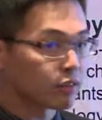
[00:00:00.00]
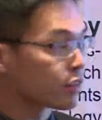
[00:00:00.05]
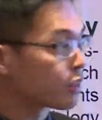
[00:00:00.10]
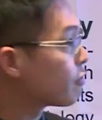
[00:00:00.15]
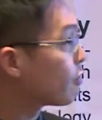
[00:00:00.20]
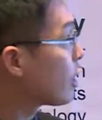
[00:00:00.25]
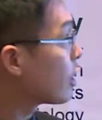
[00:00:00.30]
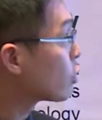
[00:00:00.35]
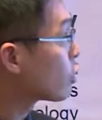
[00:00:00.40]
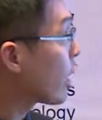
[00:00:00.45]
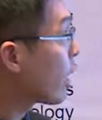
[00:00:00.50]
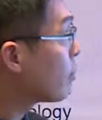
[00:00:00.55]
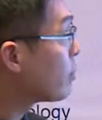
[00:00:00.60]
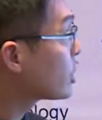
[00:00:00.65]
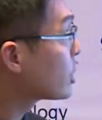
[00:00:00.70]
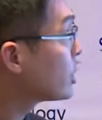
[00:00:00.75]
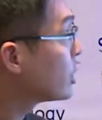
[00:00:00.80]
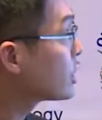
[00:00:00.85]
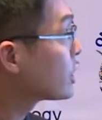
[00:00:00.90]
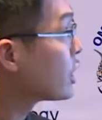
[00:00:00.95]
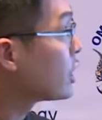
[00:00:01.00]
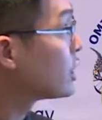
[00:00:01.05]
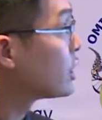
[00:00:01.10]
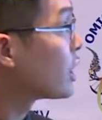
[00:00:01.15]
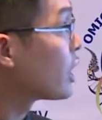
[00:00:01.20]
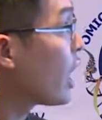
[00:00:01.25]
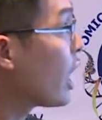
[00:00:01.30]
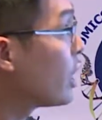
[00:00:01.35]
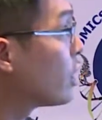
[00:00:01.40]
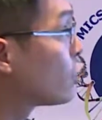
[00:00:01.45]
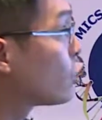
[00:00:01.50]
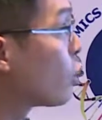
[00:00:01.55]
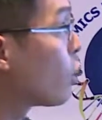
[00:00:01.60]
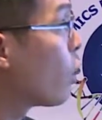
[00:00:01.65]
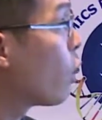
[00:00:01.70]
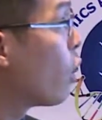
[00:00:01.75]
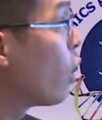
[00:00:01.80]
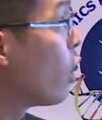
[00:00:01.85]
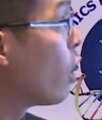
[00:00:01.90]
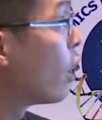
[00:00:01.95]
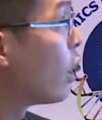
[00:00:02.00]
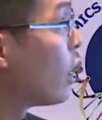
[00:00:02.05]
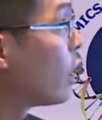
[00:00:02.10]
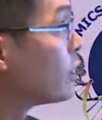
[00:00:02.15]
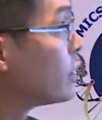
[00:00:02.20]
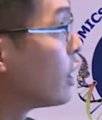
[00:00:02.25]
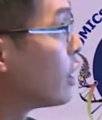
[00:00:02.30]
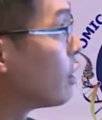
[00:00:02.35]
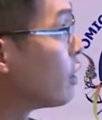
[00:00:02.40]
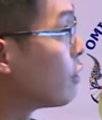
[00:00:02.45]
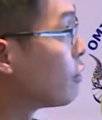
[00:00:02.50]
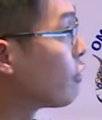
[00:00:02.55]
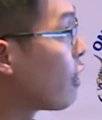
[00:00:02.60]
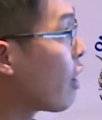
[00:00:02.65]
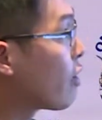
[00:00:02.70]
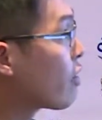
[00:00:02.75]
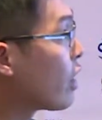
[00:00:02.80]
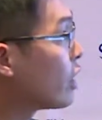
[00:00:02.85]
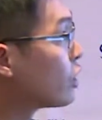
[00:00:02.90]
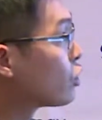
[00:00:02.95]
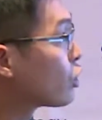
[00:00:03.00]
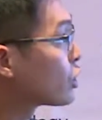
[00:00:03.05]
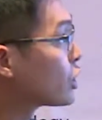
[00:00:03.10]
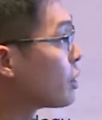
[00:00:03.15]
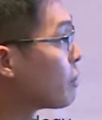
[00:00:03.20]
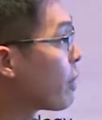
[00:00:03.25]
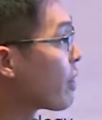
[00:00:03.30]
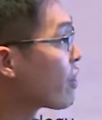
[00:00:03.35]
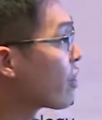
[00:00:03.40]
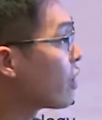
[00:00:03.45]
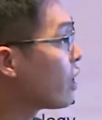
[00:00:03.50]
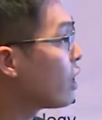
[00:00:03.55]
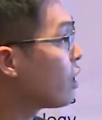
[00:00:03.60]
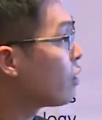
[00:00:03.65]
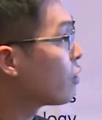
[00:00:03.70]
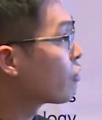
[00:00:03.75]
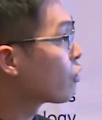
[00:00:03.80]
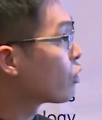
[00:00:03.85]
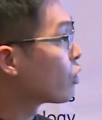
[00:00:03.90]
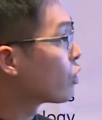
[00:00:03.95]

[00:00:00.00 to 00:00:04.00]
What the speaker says: of the phytochemicals are the 5-hydroxymethyl